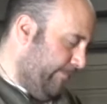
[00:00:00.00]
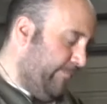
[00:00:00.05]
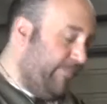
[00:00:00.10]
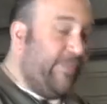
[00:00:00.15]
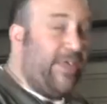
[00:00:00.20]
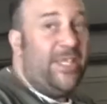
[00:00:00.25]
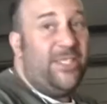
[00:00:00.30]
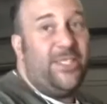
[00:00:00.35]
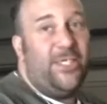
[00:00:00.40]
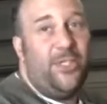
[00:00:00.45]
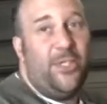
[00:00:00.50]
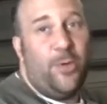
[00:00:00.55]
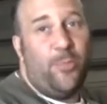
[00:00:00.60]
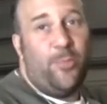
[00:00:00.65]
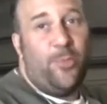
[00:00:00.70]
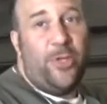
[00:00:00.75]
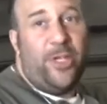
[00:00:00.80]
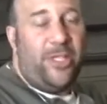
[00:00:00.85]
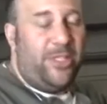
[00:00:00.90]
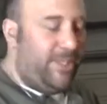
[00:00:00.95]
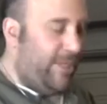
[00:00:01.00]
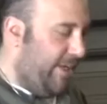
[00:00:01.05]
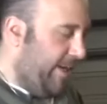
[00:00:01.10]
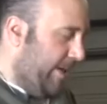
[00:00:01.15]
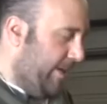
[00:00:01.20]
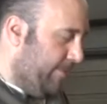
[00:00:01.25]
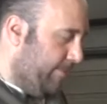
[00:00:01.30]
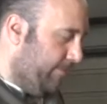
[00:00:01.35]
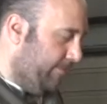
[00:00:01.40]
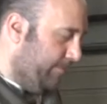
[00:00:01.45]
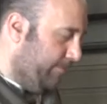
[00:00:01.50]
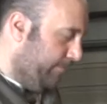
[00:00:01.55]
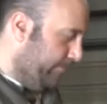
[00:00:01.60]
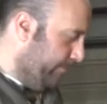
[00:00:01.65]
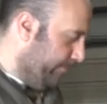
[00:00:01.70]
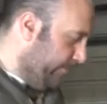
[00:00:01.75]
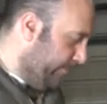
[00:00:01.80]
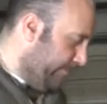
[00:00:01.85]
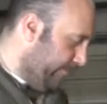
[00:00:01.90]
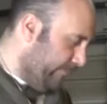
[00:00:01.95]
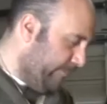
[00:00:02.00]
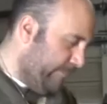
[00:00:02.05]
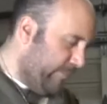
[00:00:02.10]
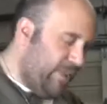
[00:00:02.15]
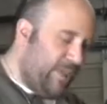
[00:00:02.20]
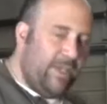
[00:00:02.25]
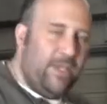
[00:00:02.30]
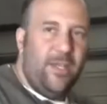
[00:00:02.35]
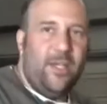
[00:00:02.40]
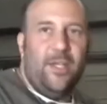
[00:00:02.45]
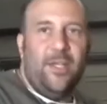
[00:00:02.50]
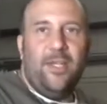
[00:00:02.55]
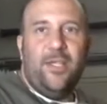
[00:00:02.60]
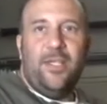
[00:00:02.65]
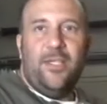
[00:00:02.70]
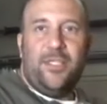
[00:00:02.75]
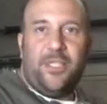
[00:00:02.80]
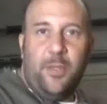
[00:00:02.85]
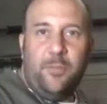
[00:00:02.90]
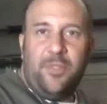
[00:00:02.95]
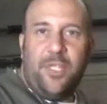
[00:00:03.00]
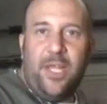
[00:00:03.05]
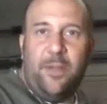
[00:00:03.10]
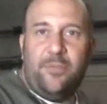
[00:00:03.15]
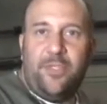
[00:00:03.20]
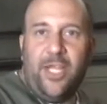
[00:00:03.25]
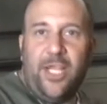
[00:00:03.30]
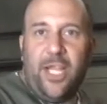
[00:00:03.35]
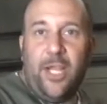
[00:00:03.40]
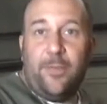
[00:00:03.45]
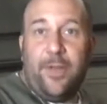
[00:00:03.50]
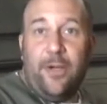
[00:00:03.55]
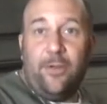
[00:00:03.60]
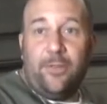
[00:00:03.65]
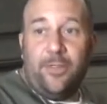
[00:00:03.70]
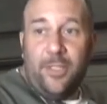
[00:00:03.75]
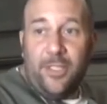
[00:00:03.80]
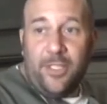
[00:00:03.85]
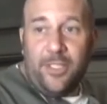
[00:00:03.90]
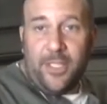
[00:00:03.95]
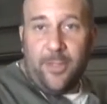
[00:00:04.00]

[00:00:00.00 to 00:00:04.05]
that's in there pretty tight. Sometimes they come out,